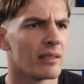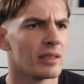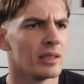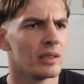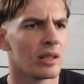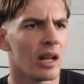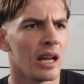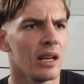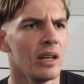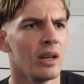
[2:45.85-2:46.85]
And like,
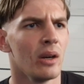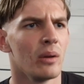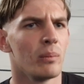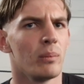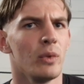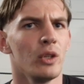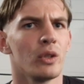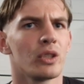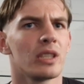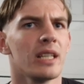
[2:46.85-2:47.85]
you're not
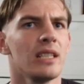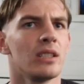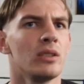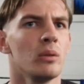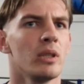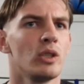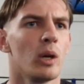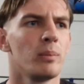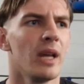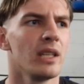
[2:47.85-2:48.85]
just here to do a
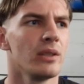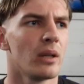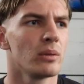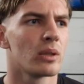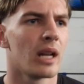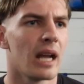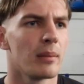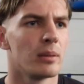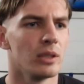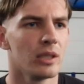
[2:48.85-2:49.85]
job that you know is going to happen.